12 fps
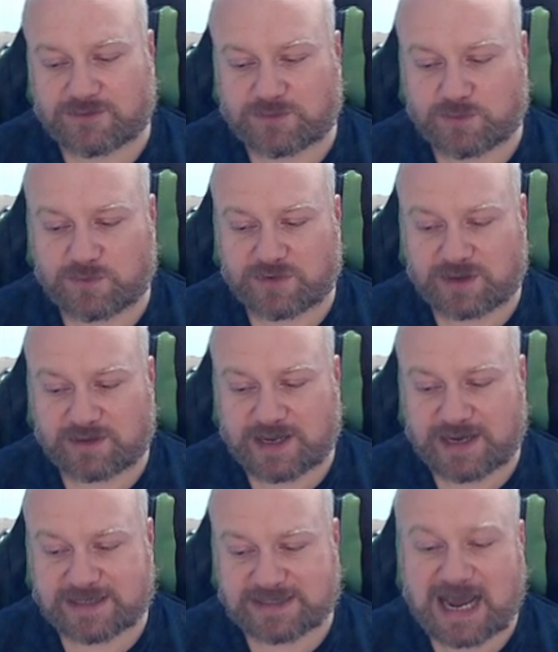something
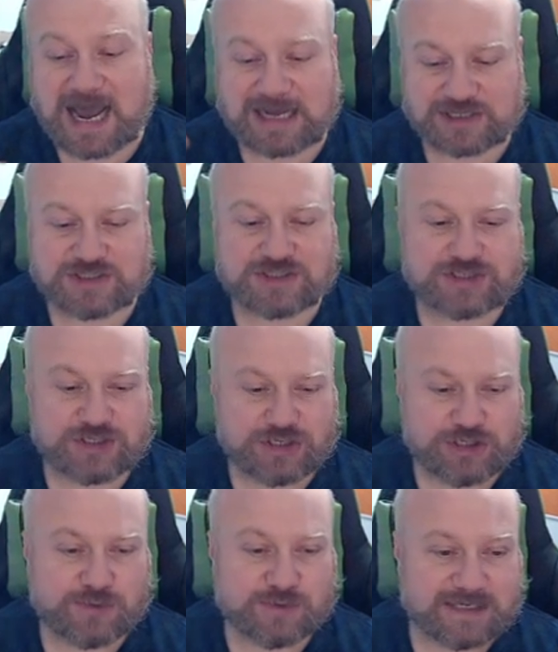that is hashed
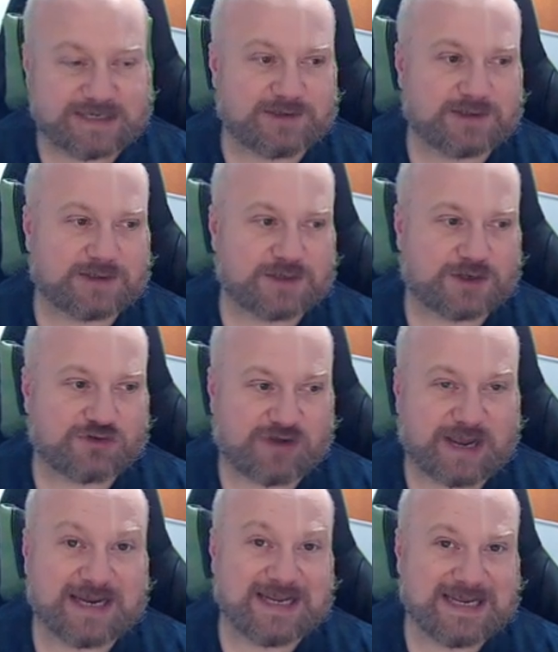to
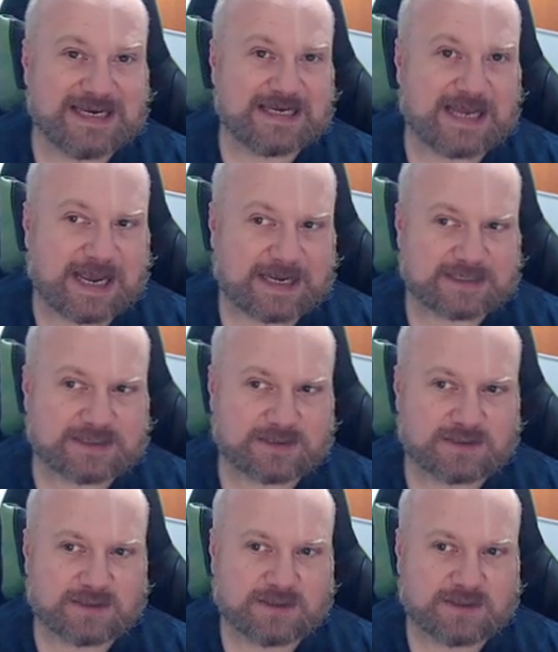create an index.